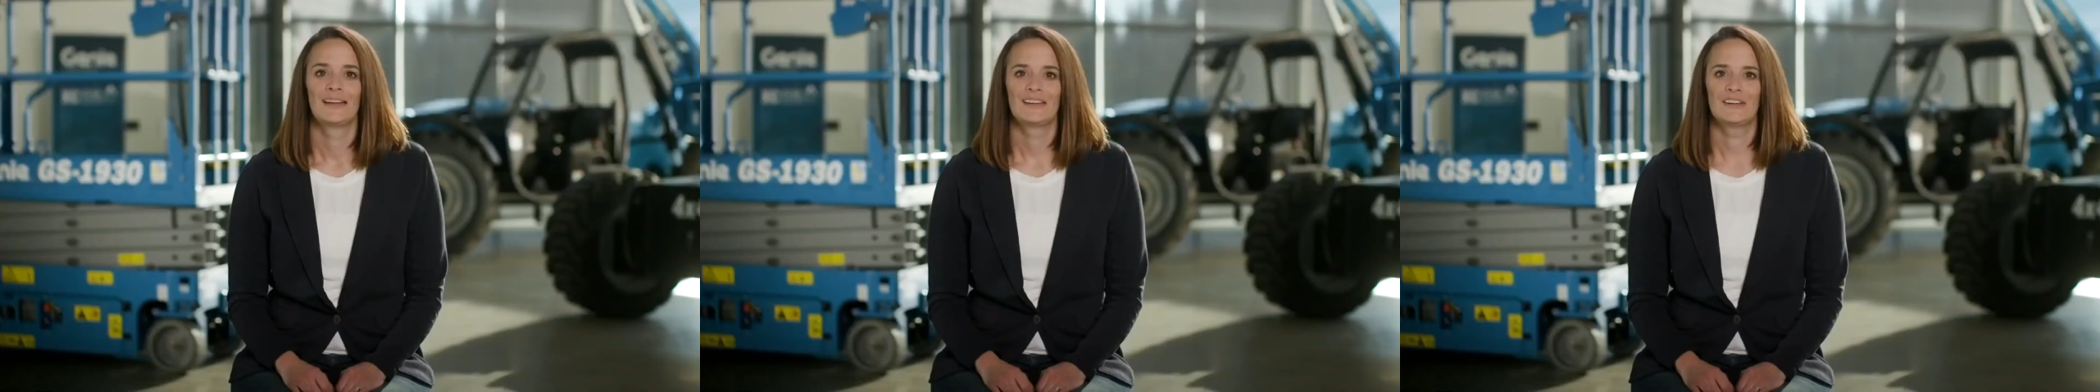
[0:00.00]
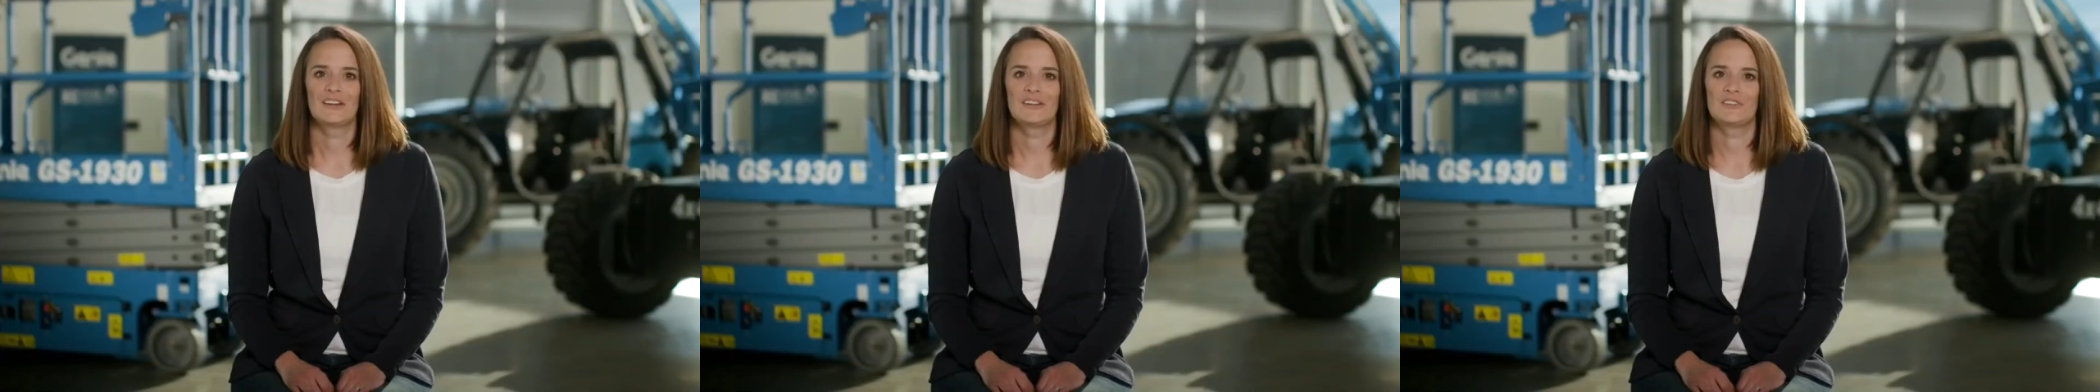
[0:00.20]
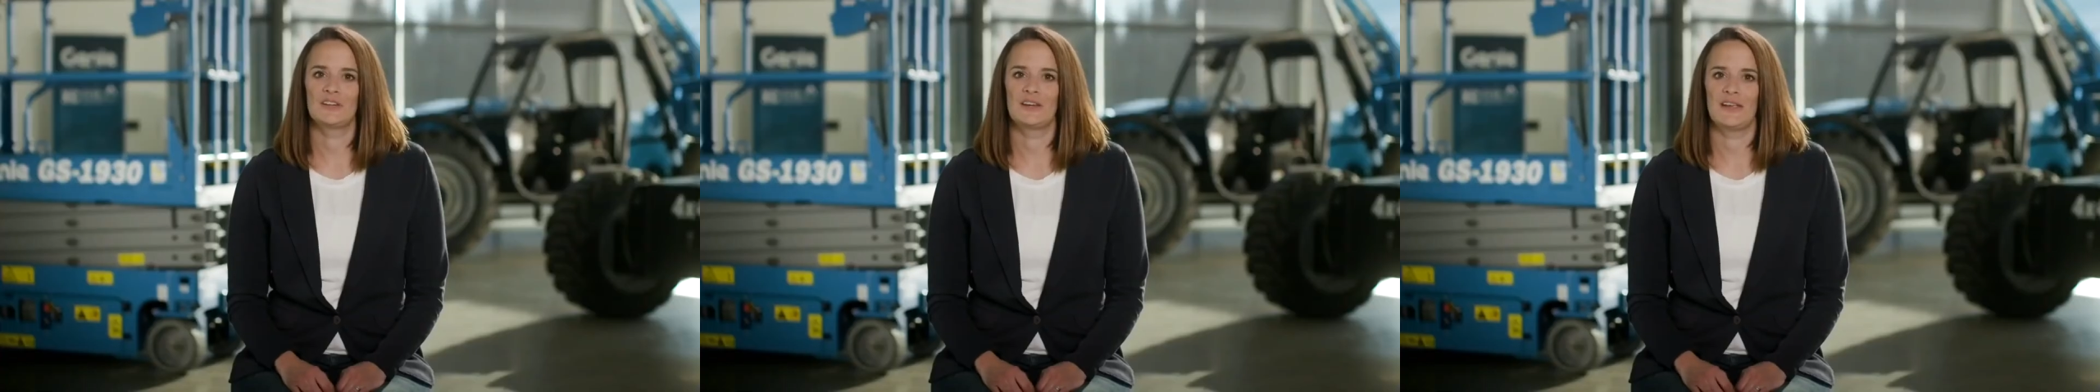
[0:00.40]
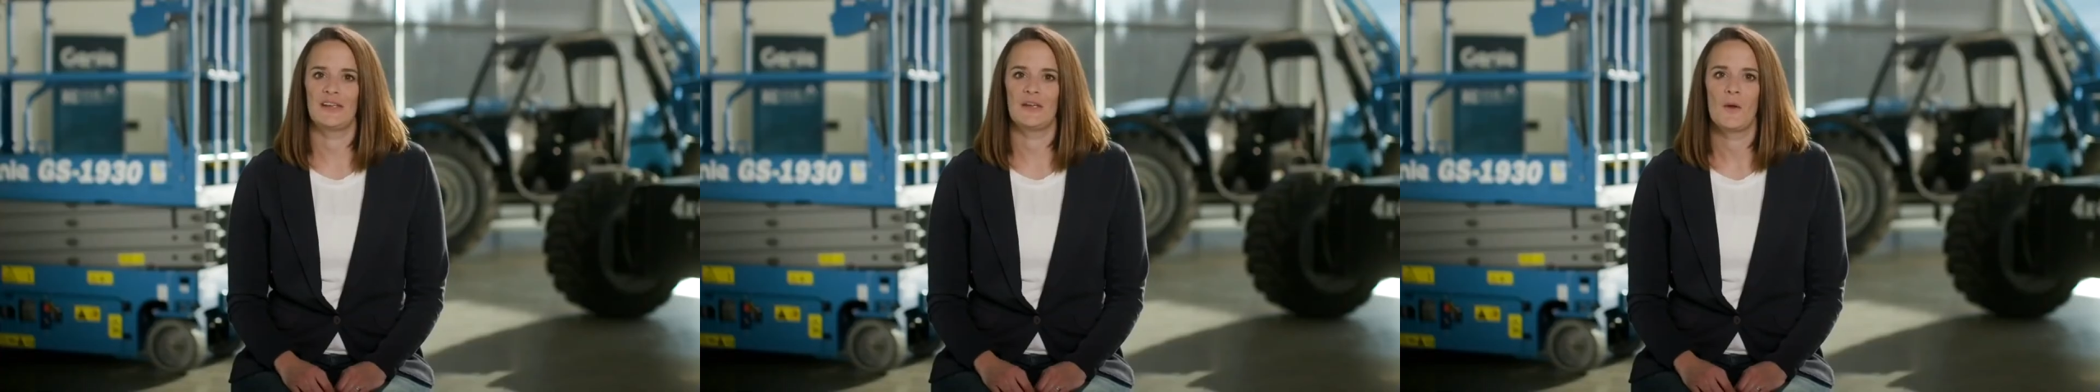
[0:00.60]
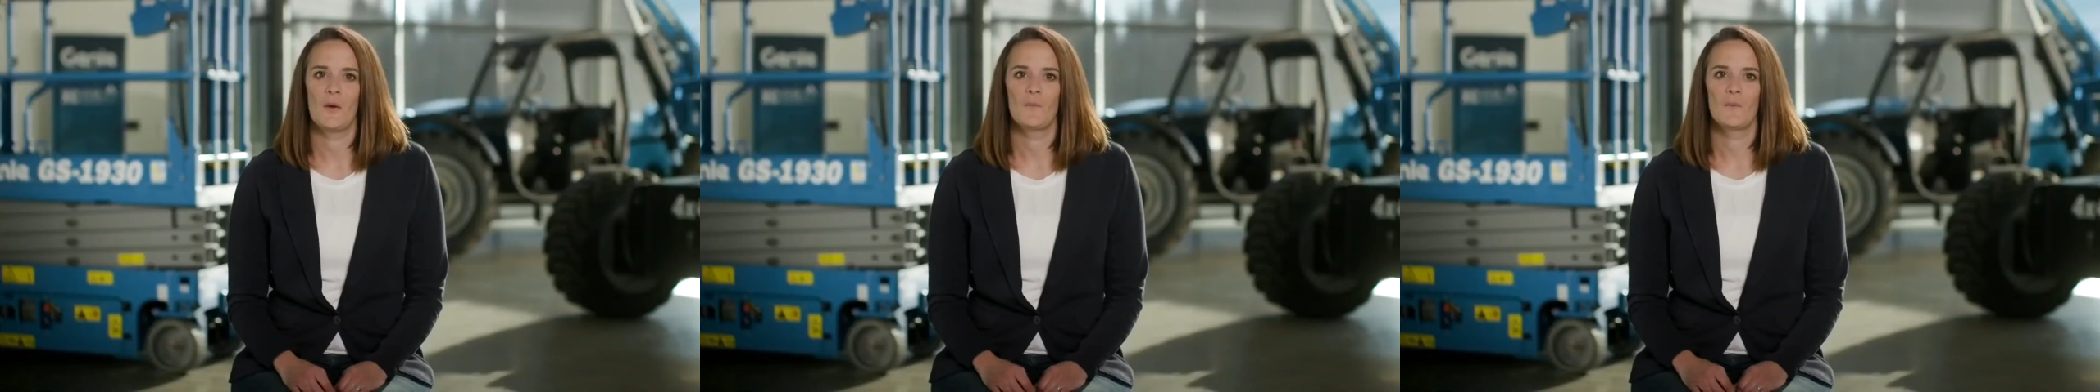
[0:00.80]
Here at
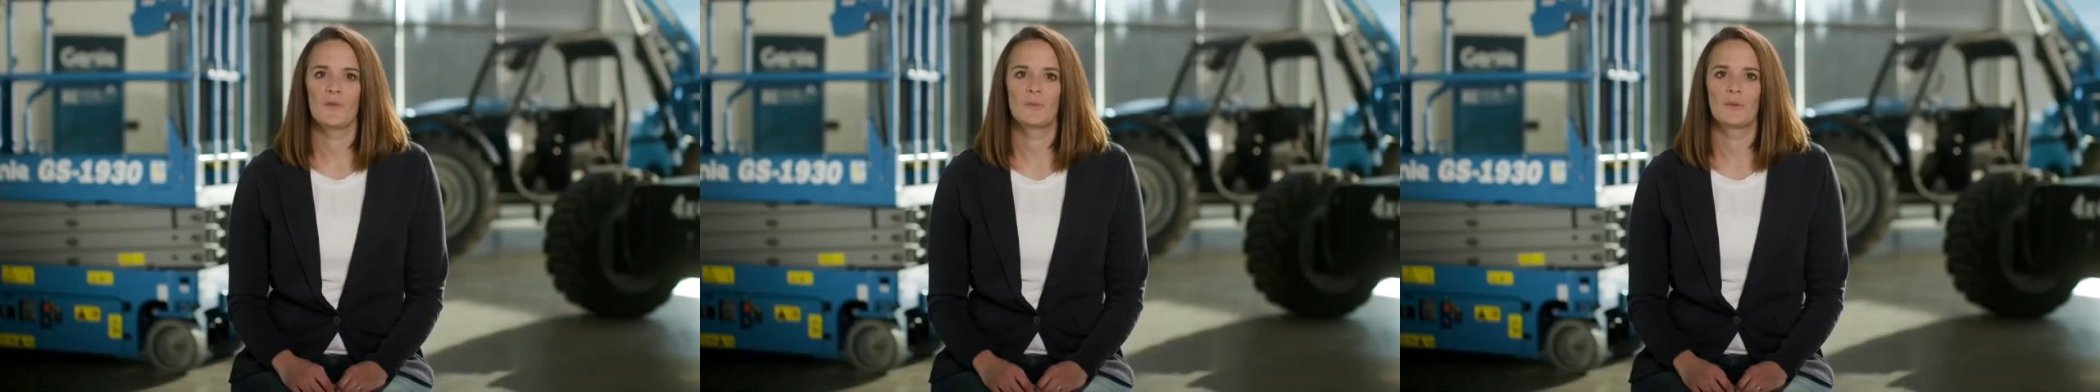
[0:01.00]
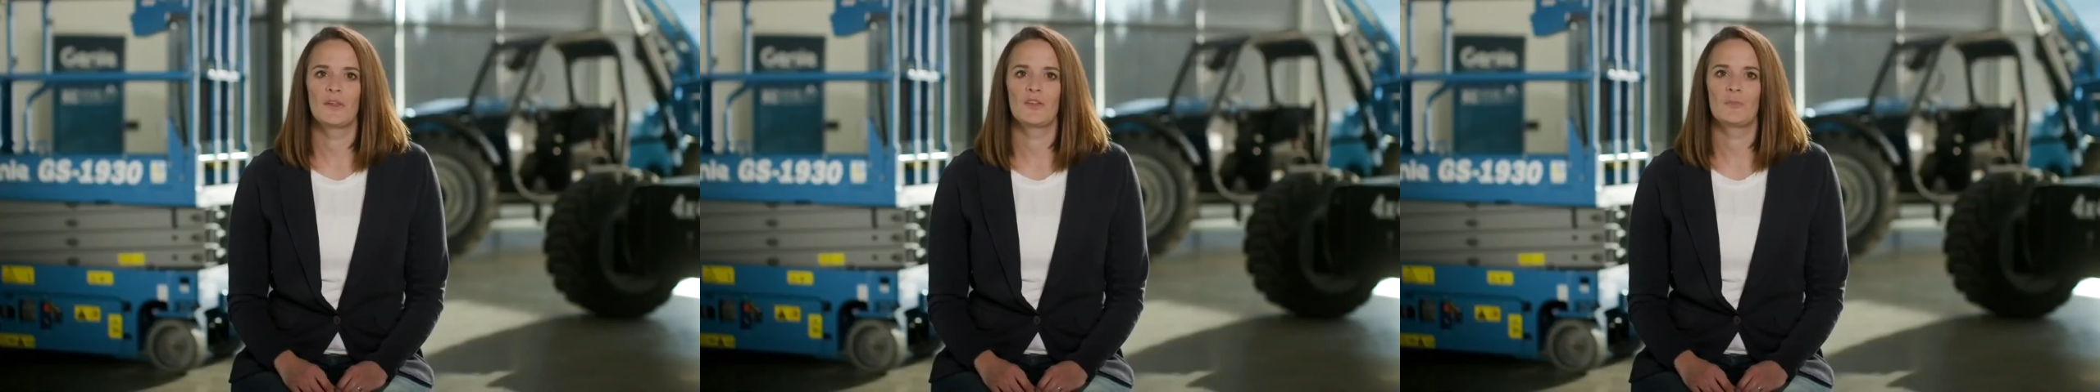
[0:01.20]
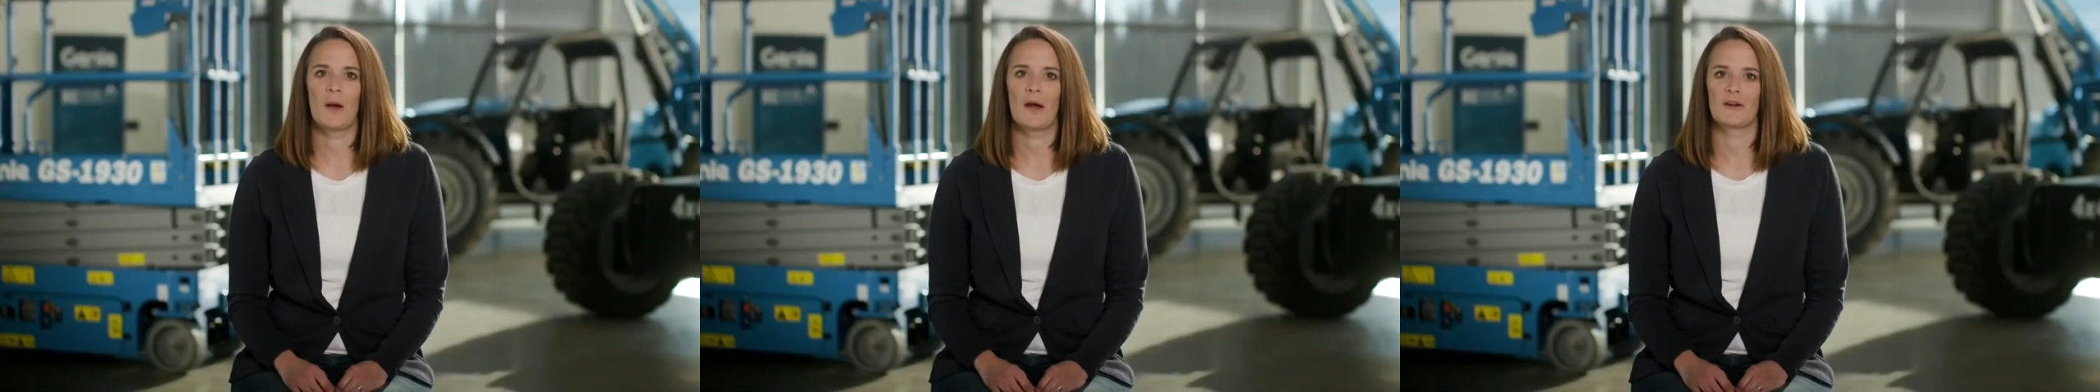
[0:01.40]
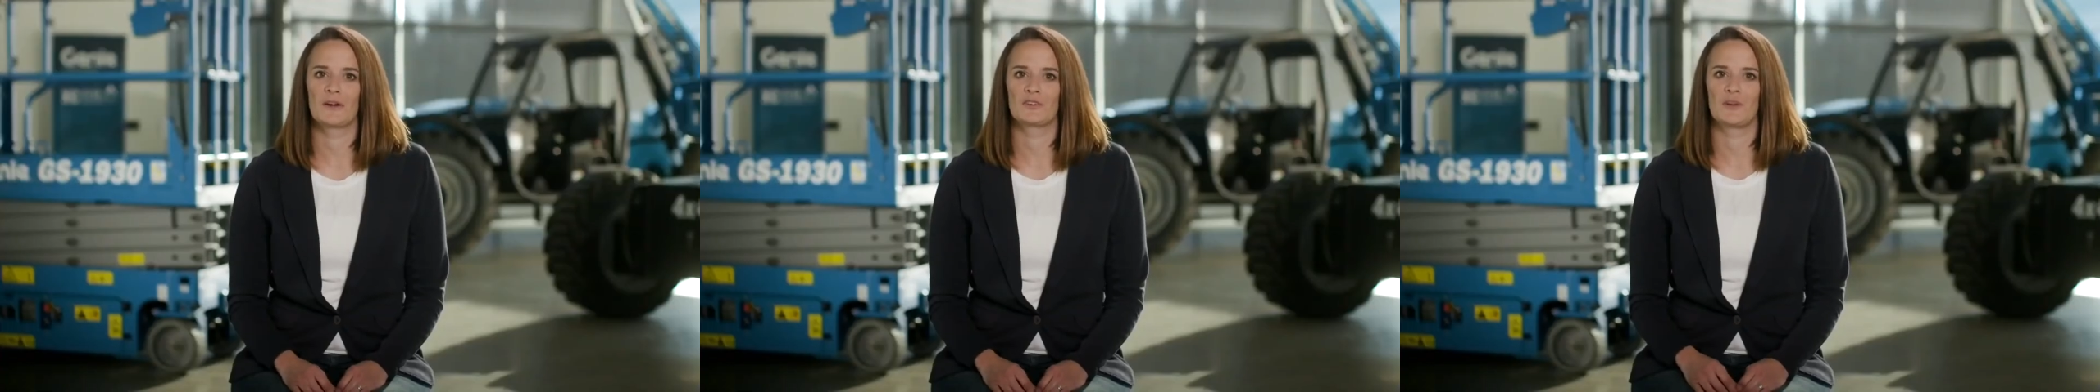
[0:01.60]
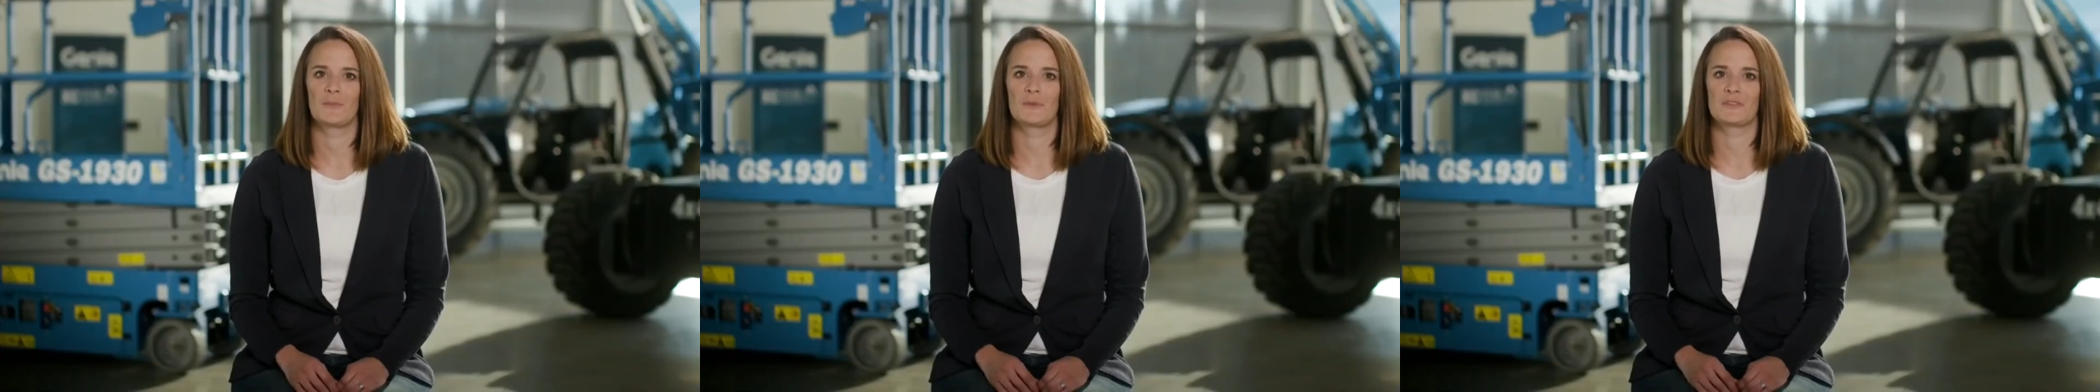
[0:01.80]
Genie, we believe
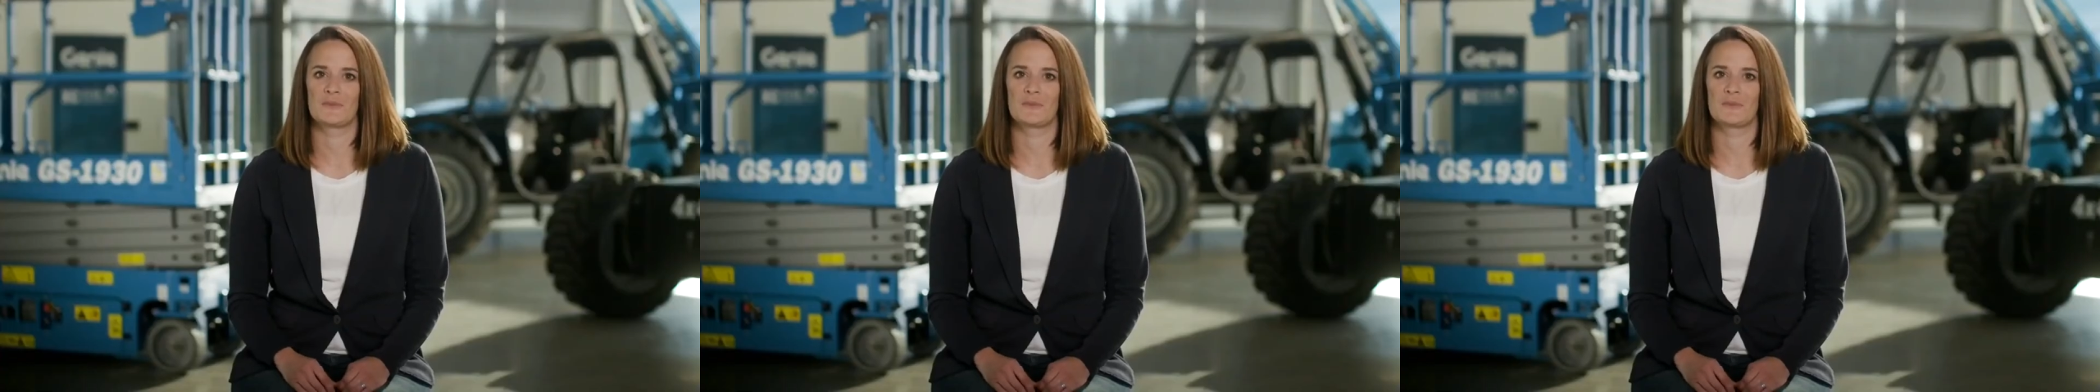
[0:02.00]
partnership